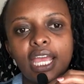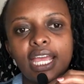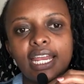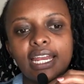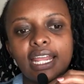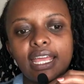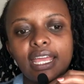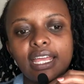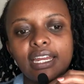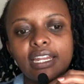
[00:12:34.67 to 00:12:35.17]

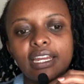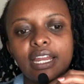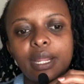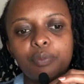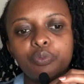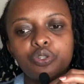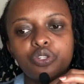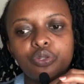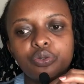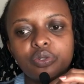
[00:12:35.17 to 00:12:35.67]
and I ended
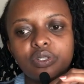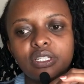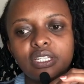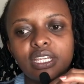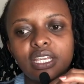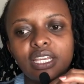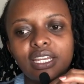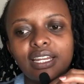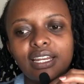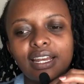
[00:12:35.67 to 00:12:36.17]
up
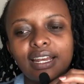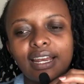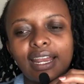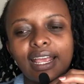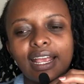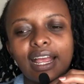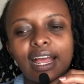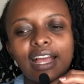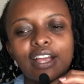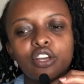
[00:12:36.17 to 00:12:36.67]
choosing
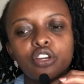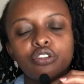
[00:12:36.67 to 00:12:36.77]
like a